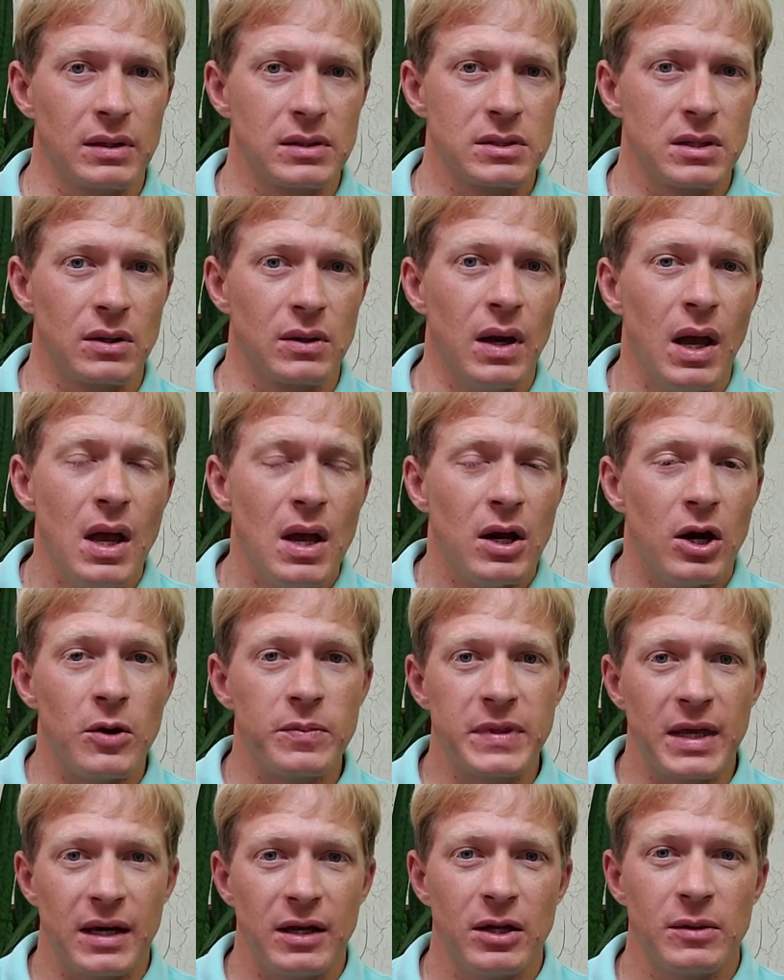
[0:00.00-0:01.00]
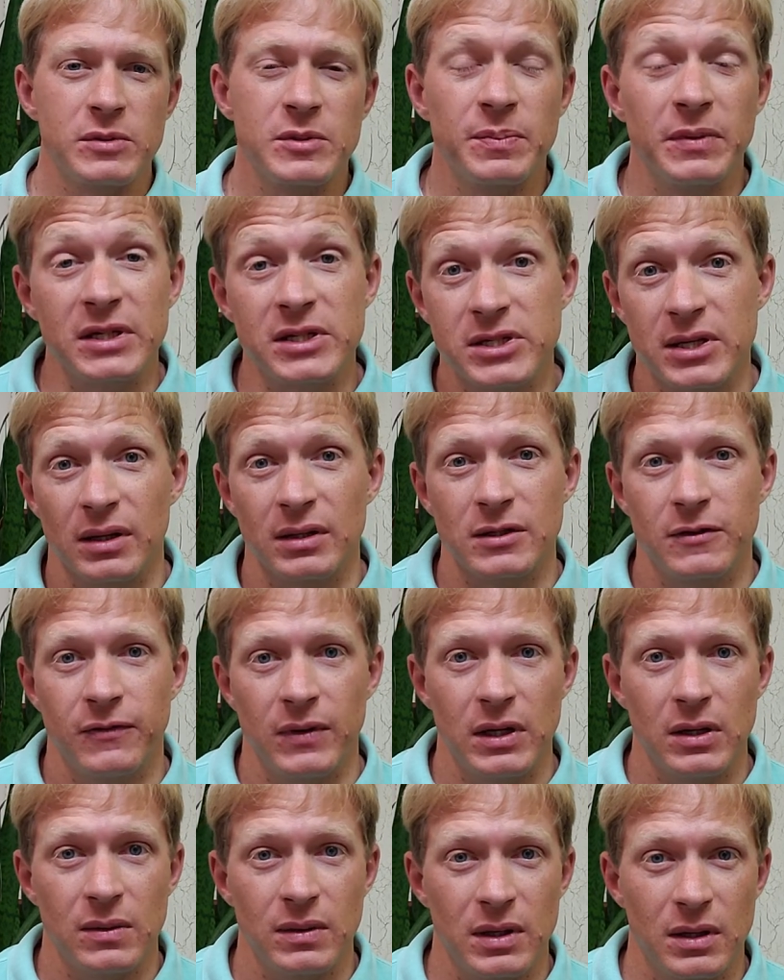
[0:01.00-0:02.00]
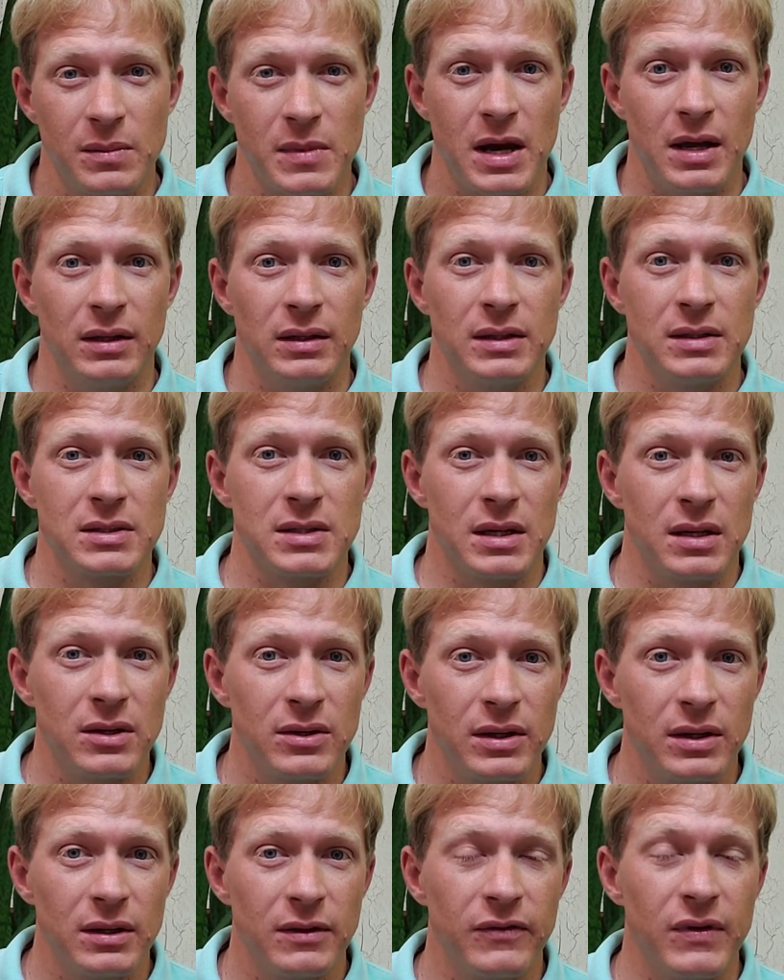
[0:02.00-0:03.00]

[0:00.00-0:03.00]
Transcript: So hope that helps. Please share this video with anybody that needs to hear it.